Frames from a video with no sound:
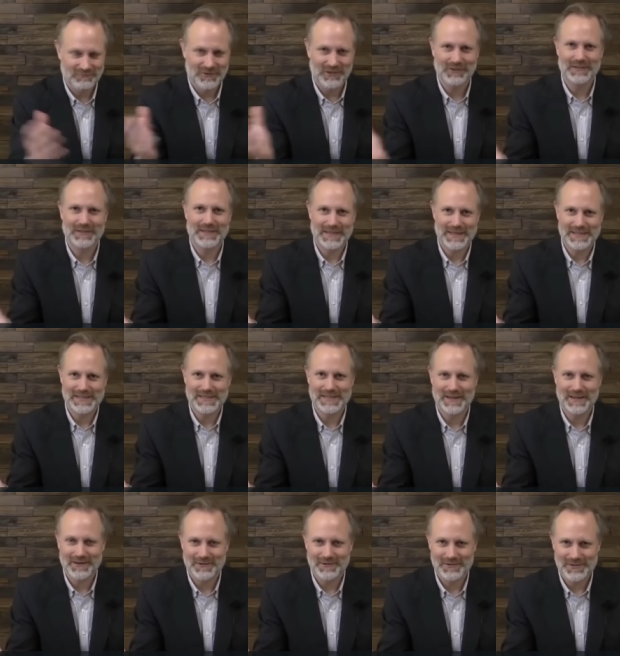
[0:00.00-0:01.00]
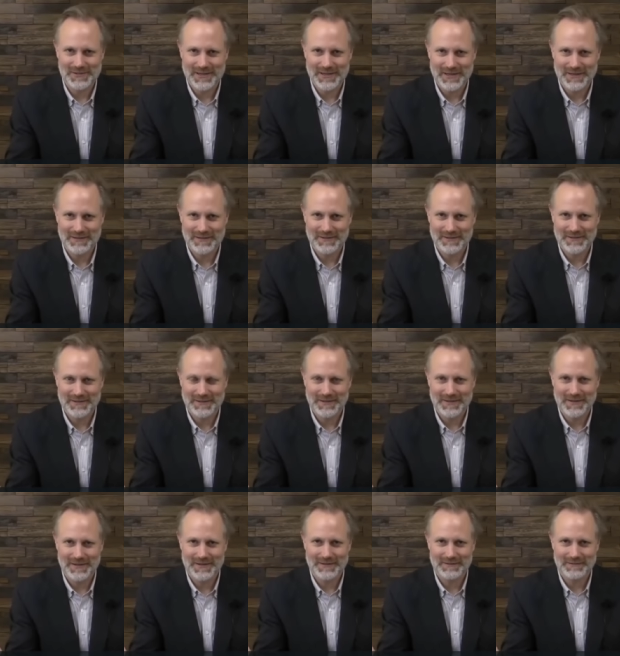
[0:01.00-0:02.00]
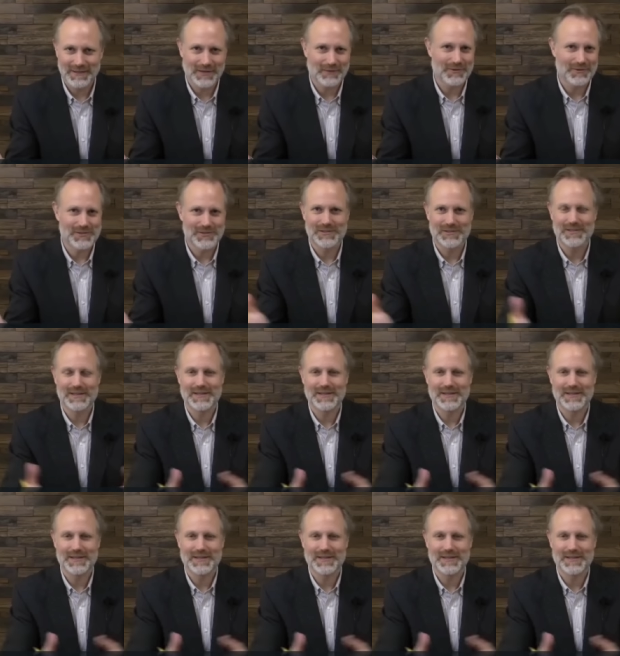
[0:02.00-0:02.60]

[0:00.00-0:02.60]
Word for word: really easy to understand uh, language.